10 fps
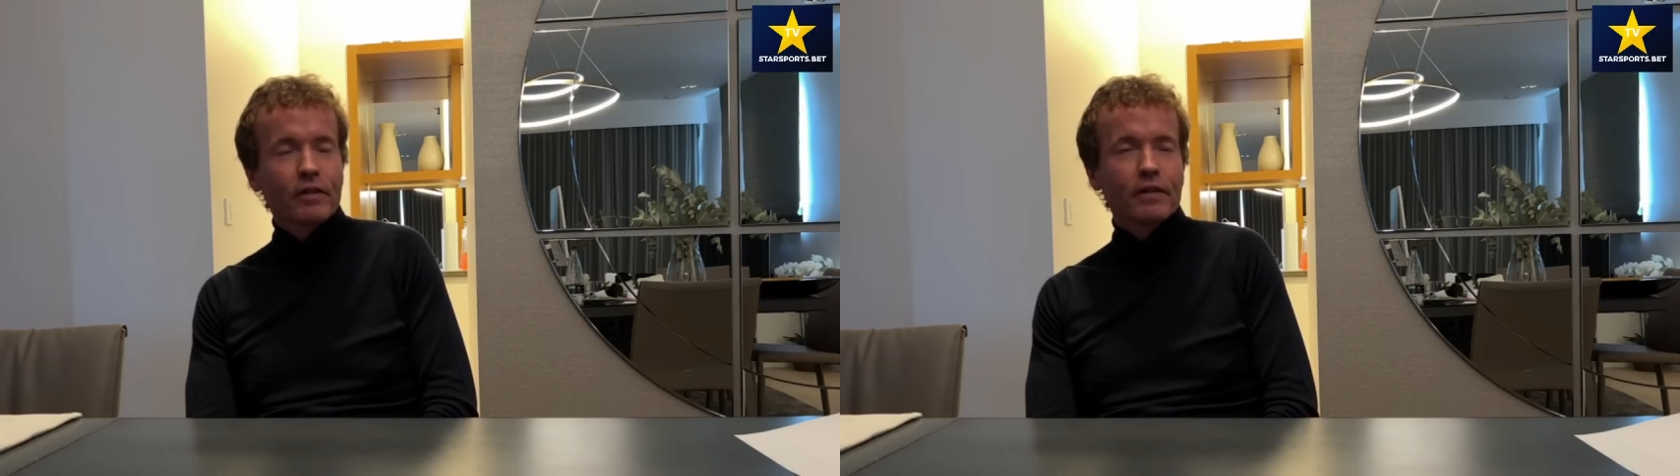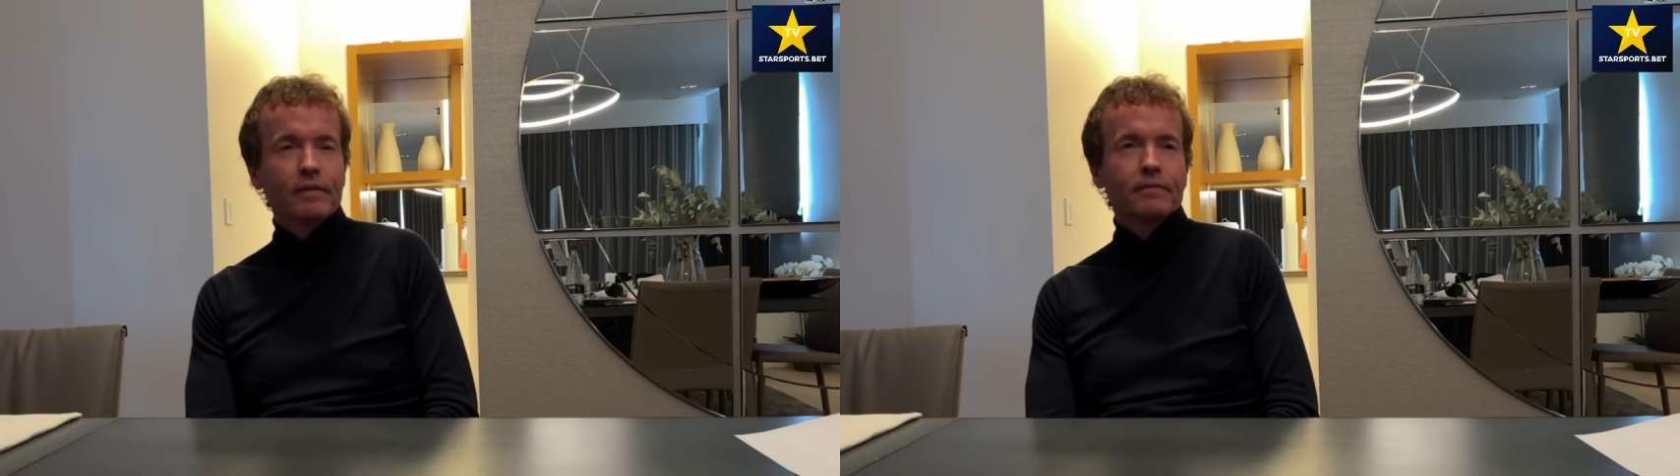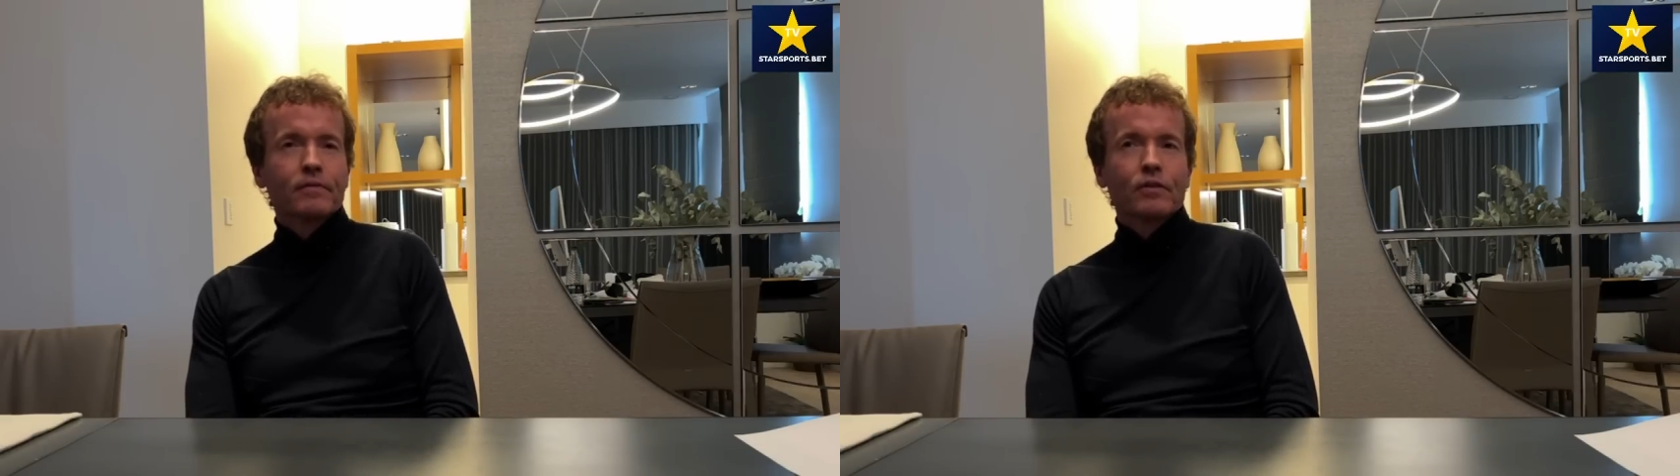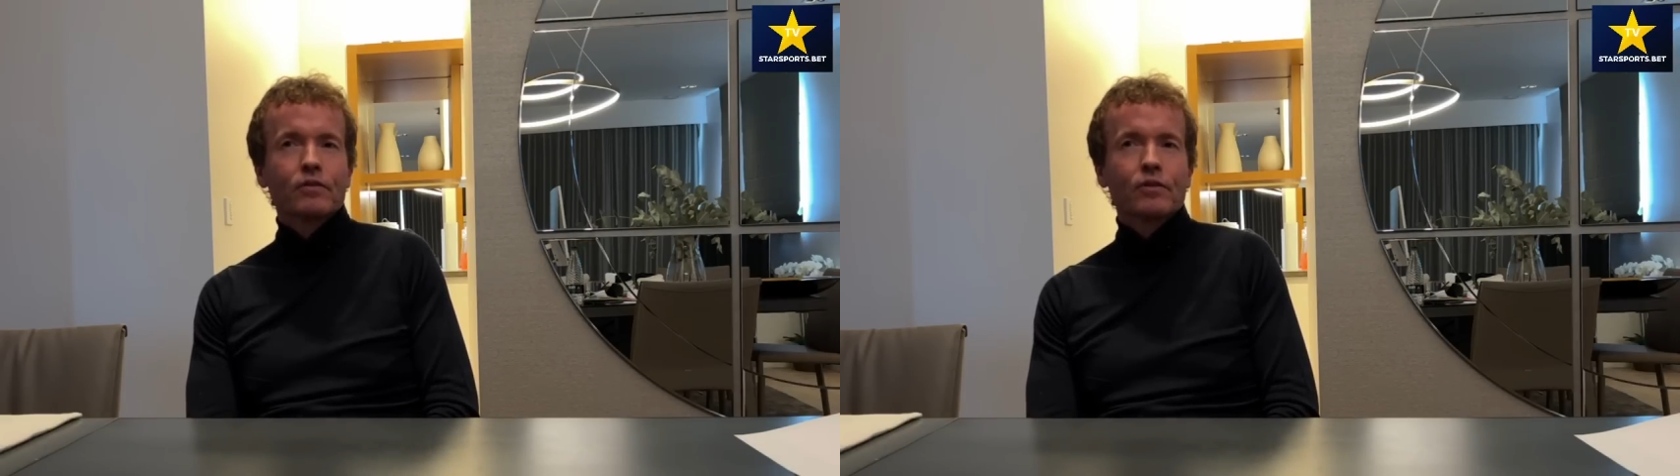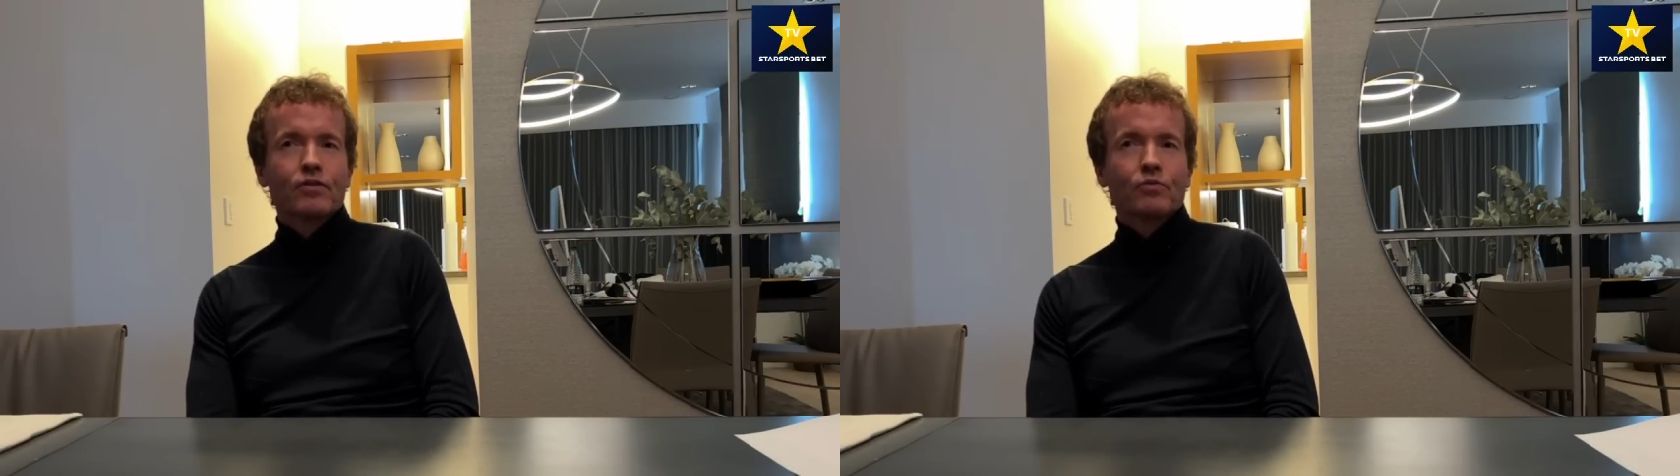you
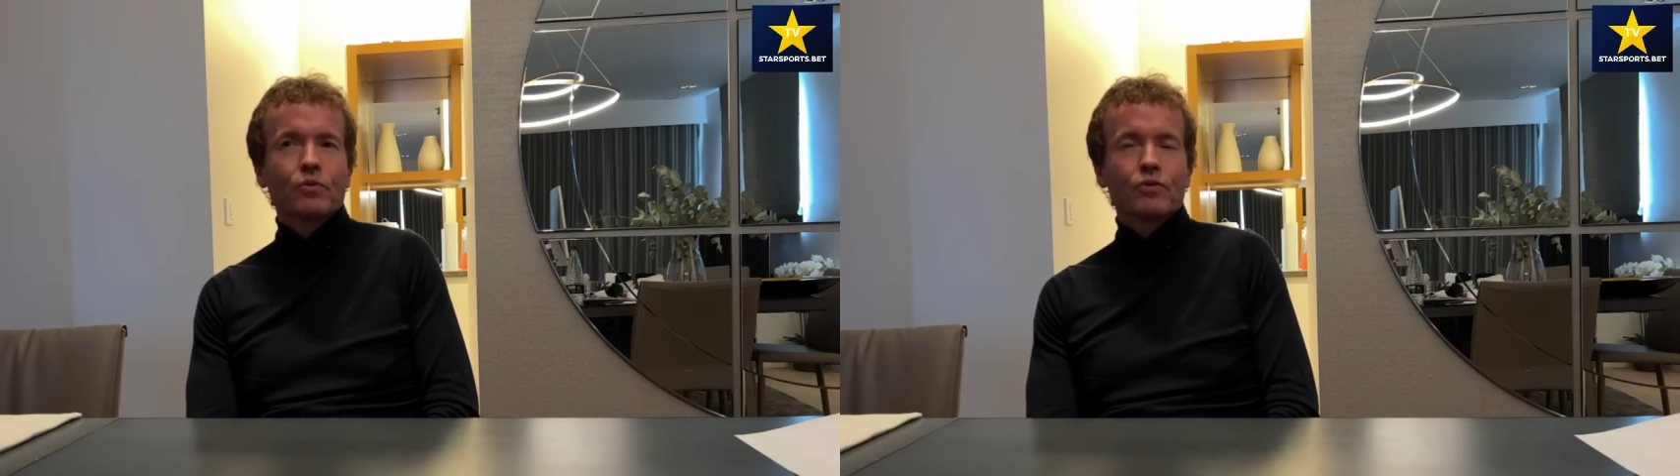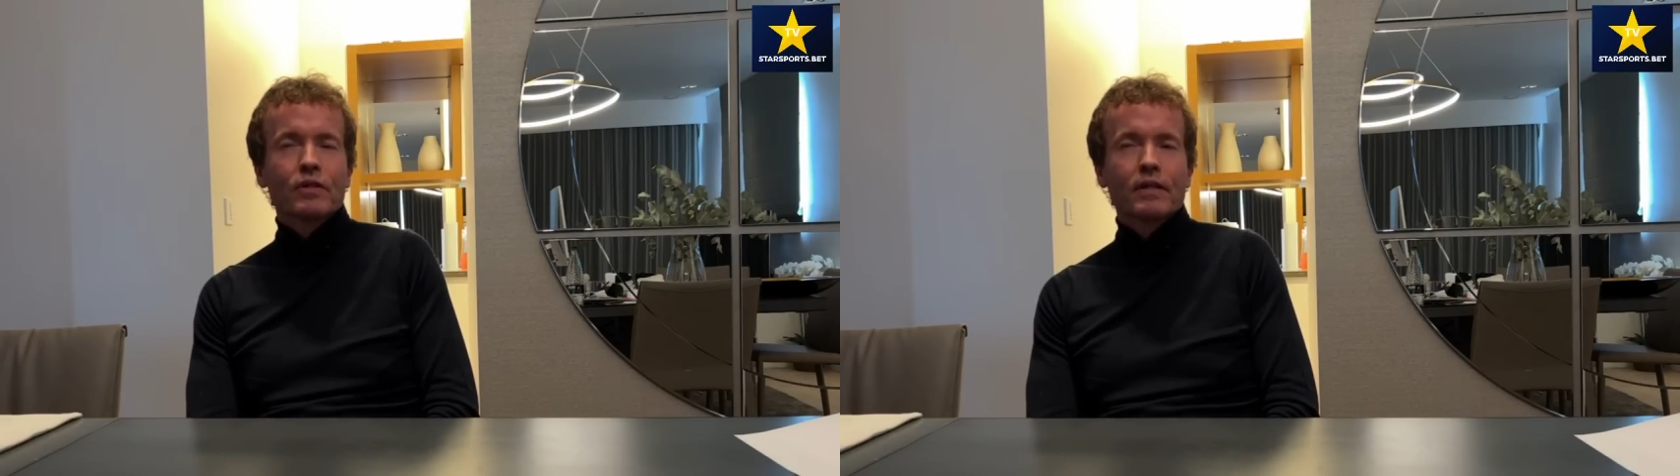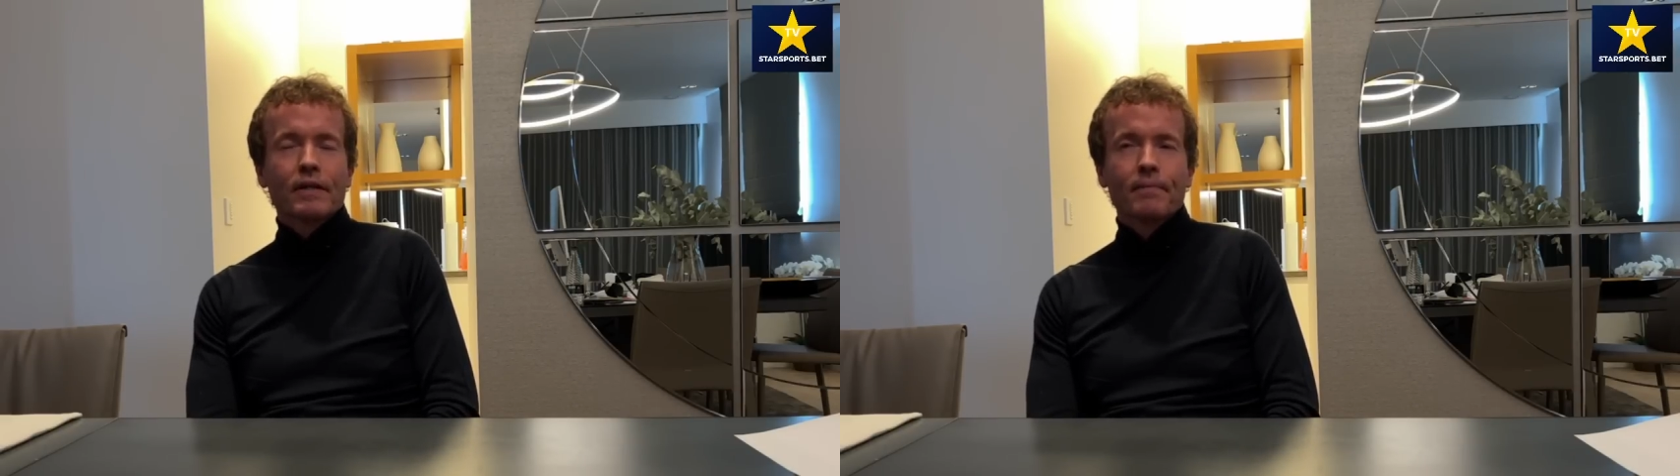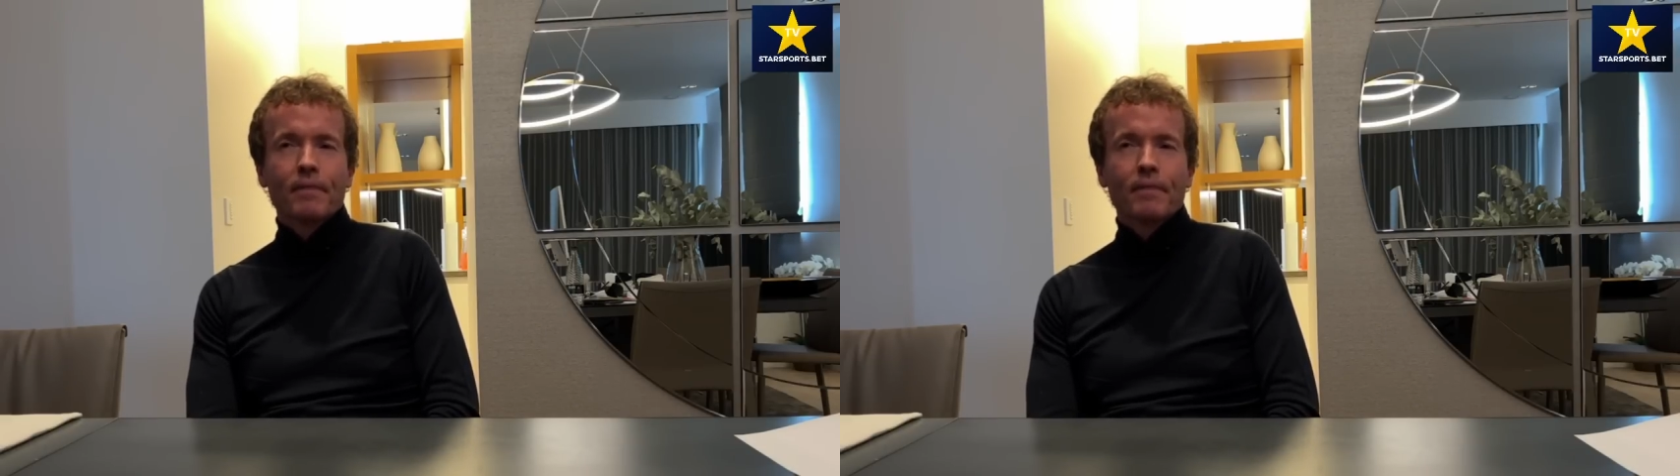know, towards the uh,